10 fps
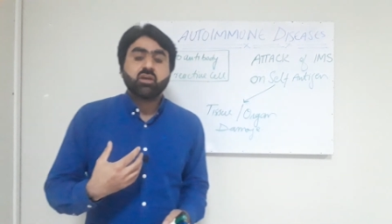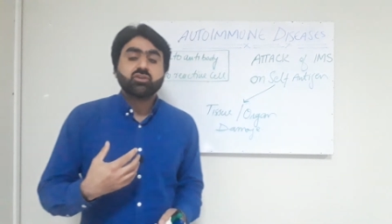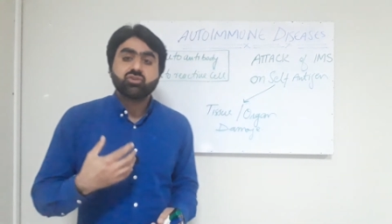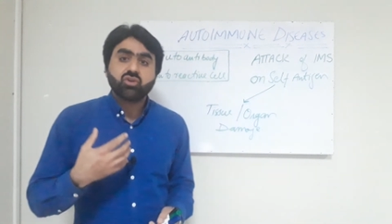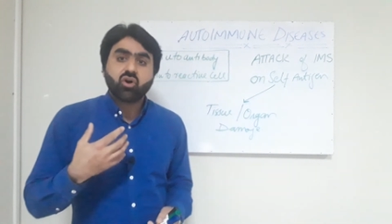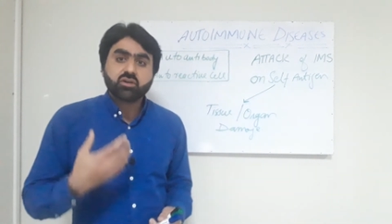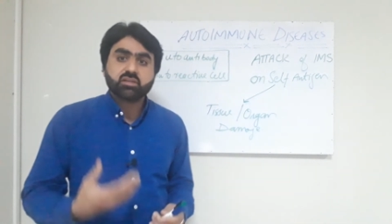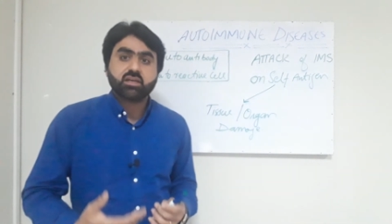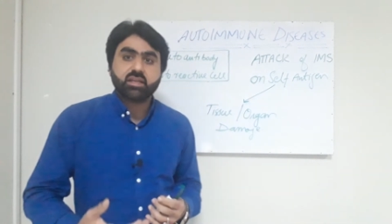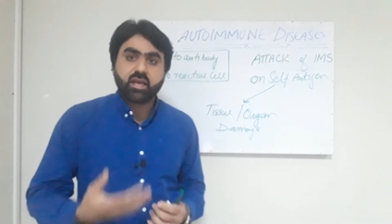do not
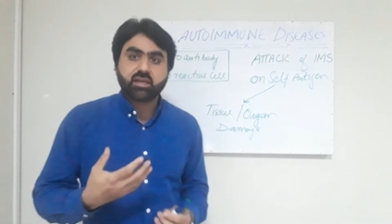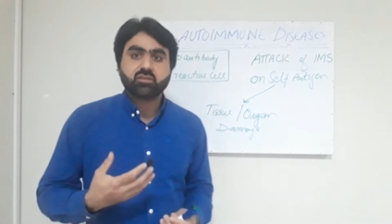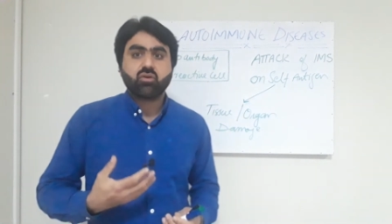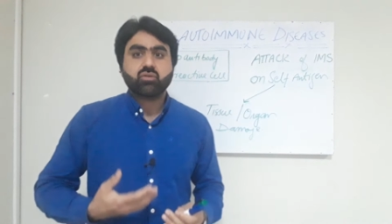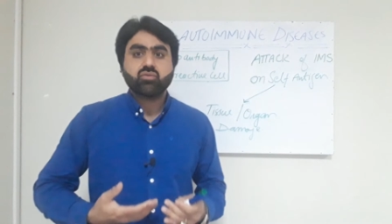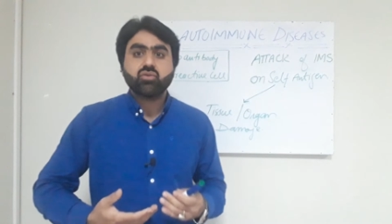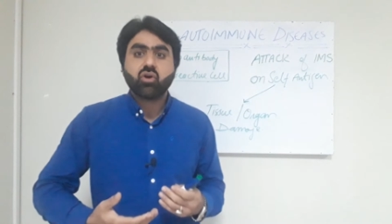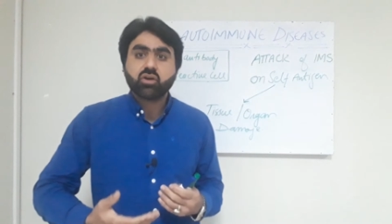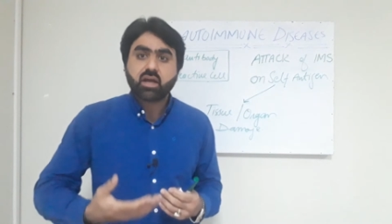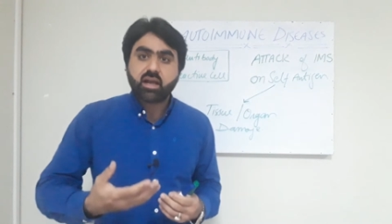react or do
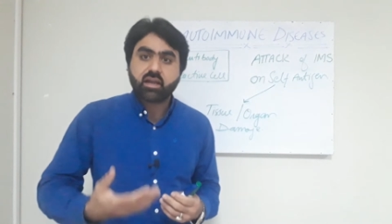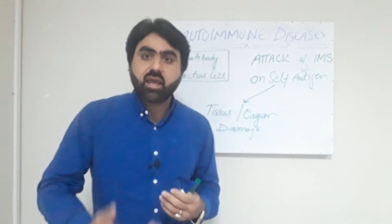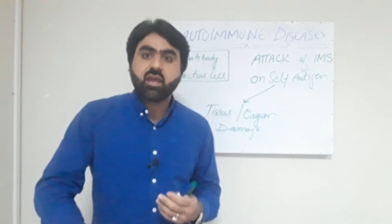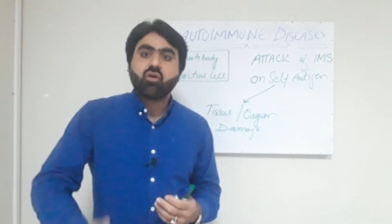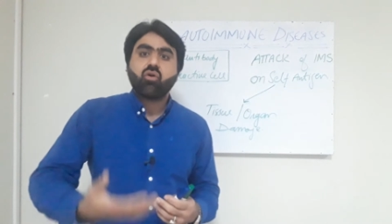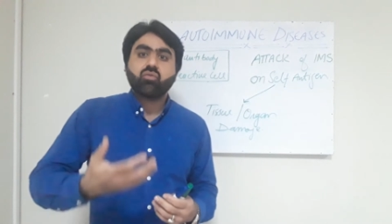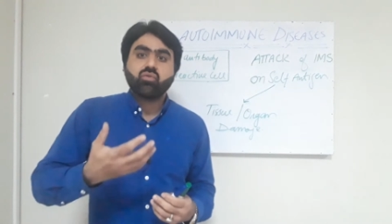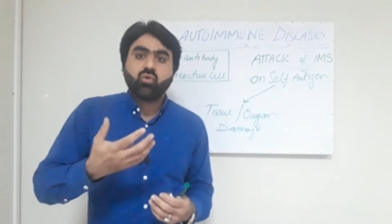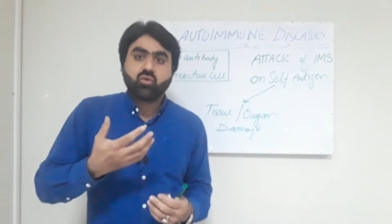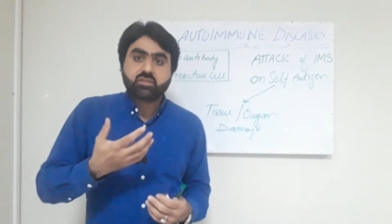not attack on
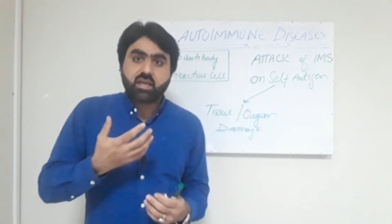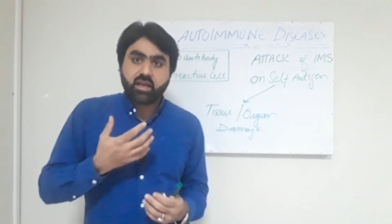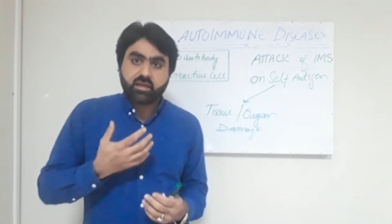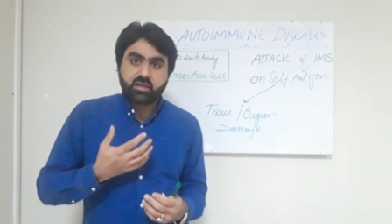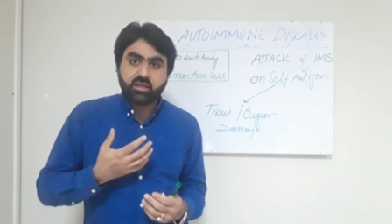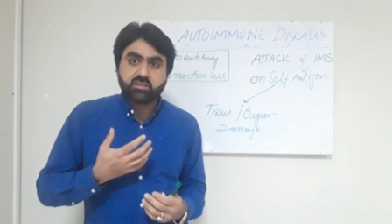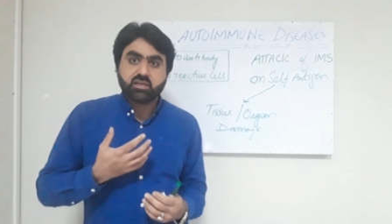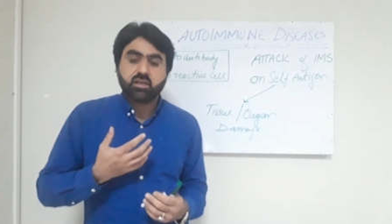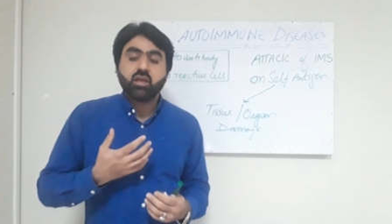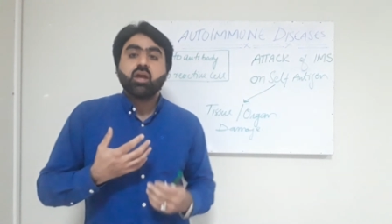those
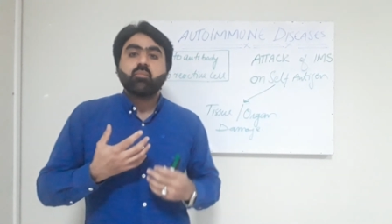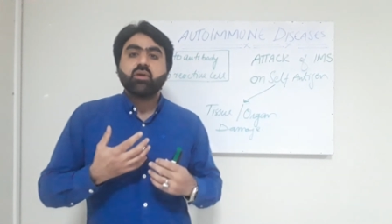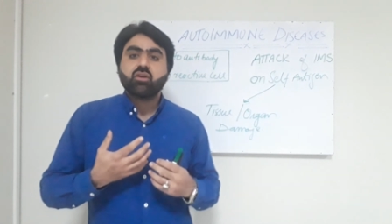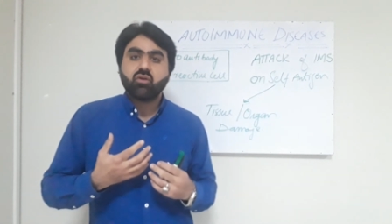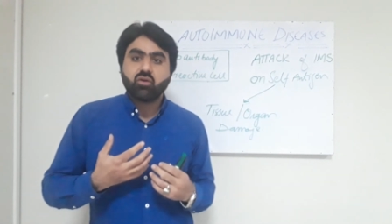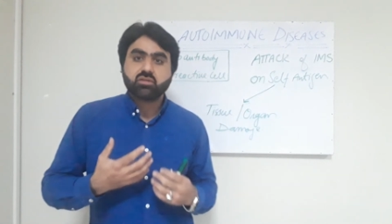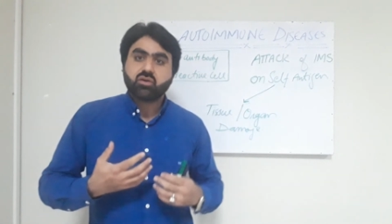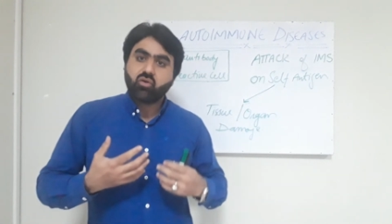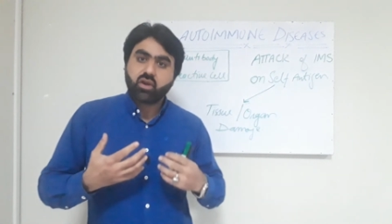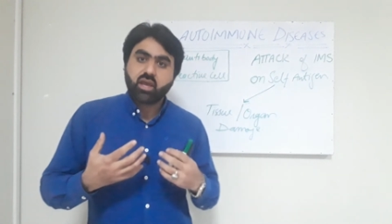antigen because
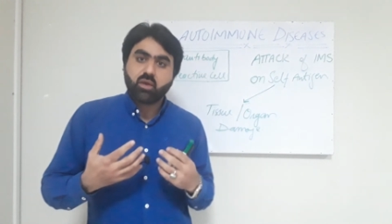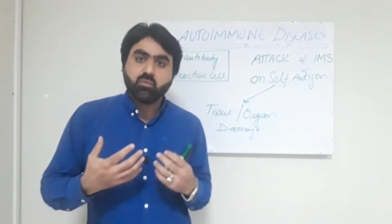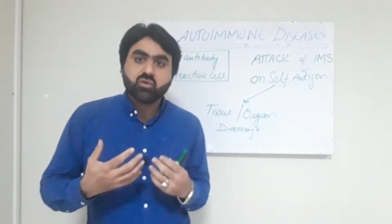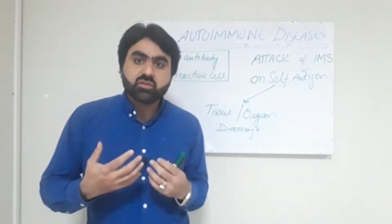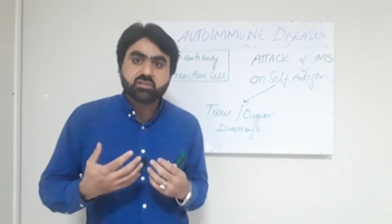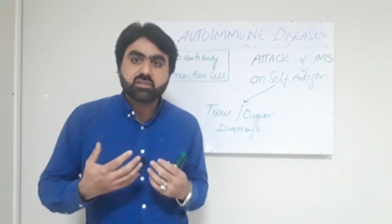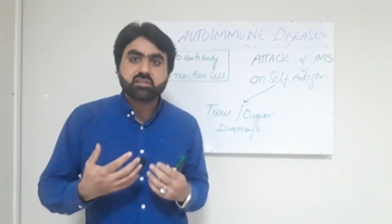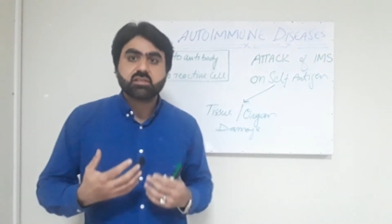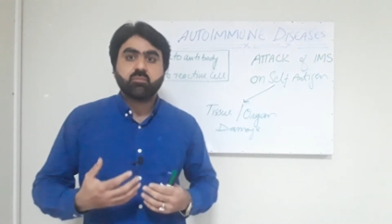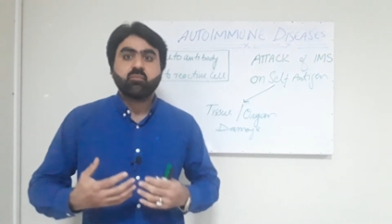our immune
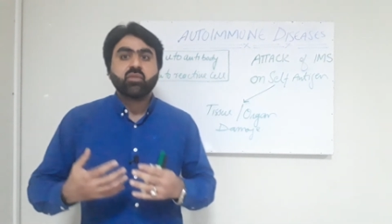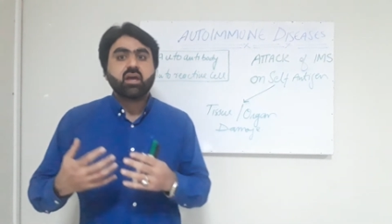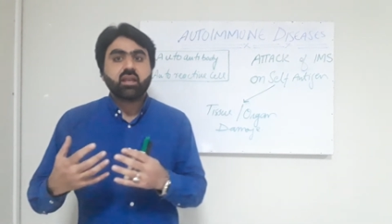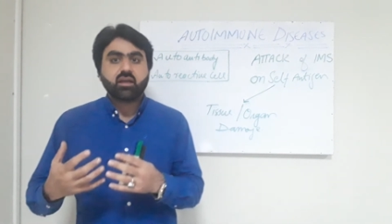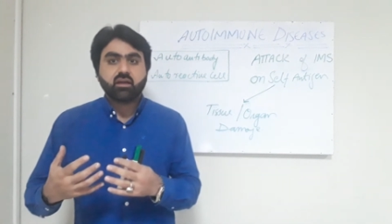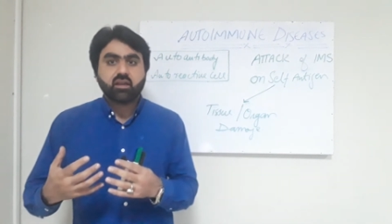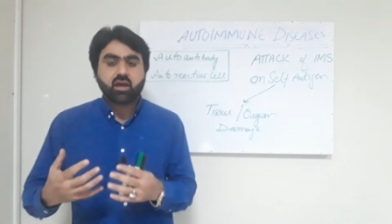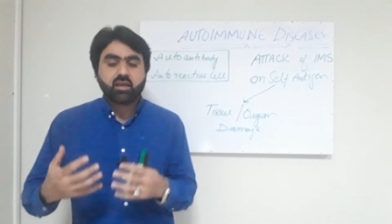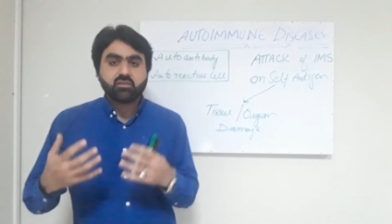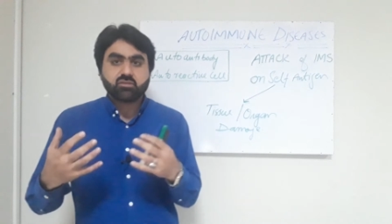system
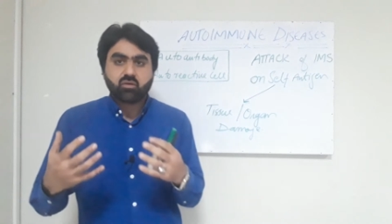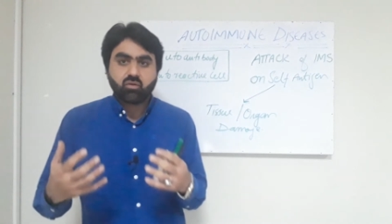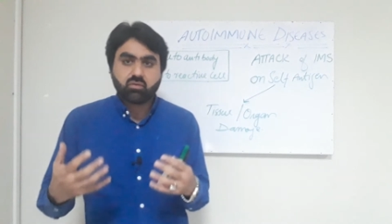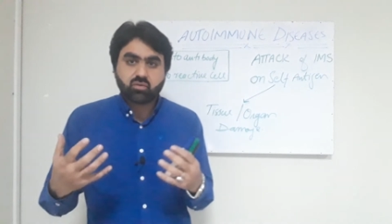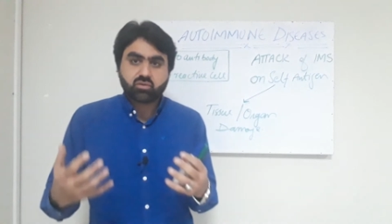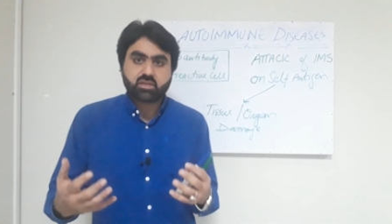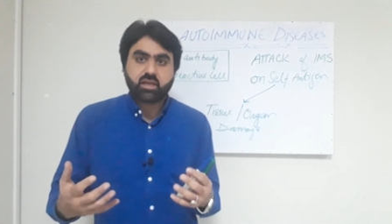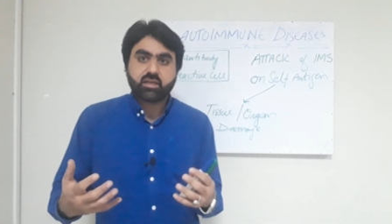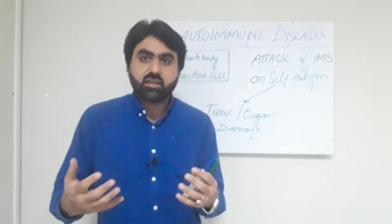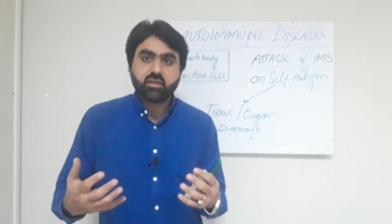recognize all those
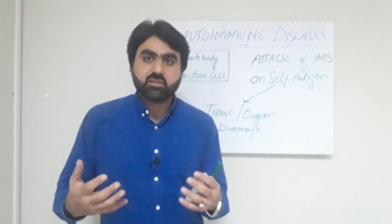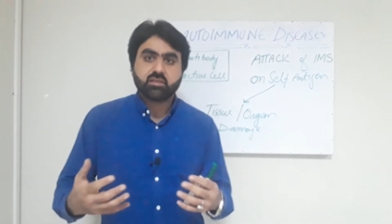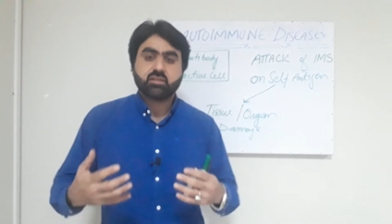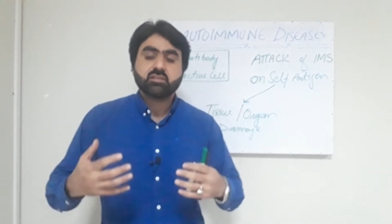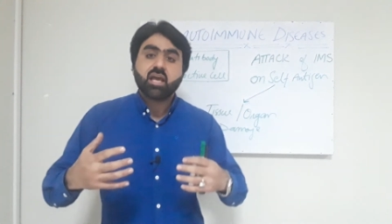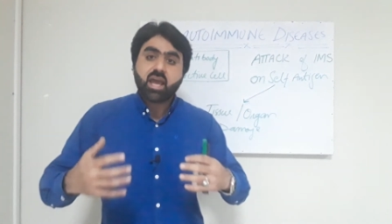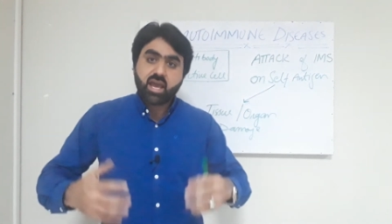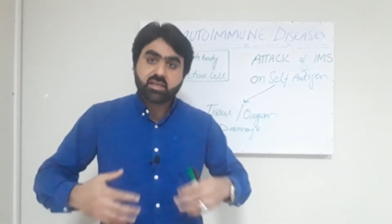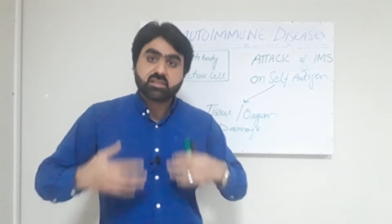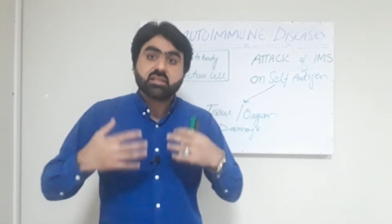antigens
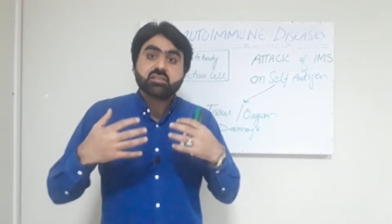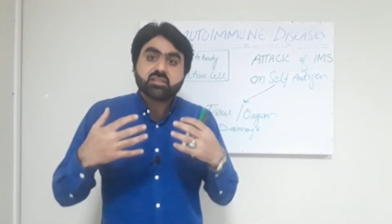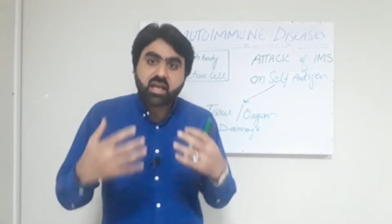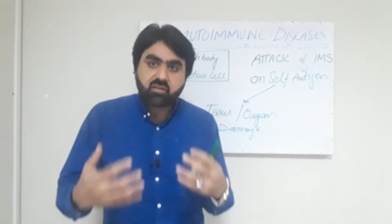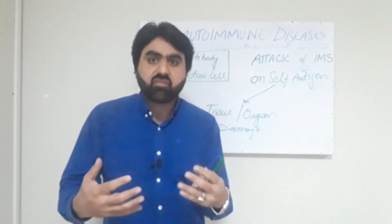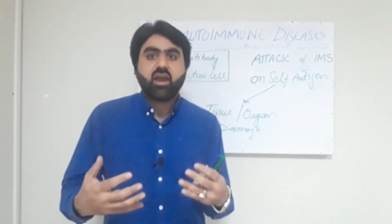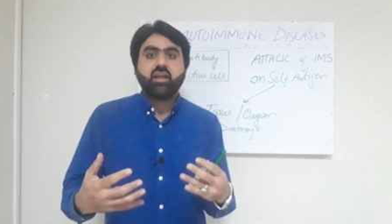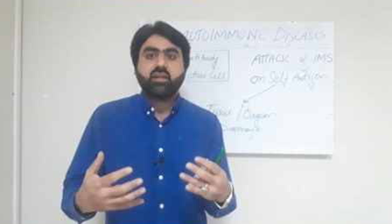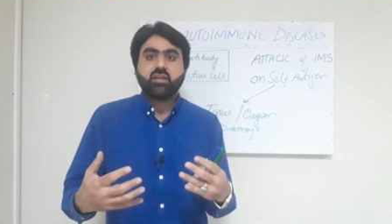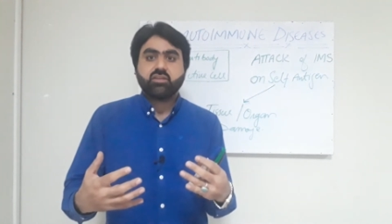as self
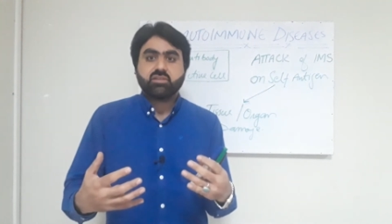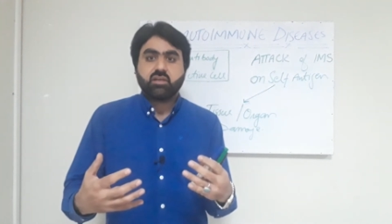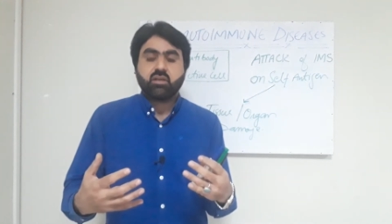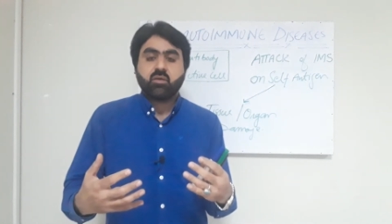antigen.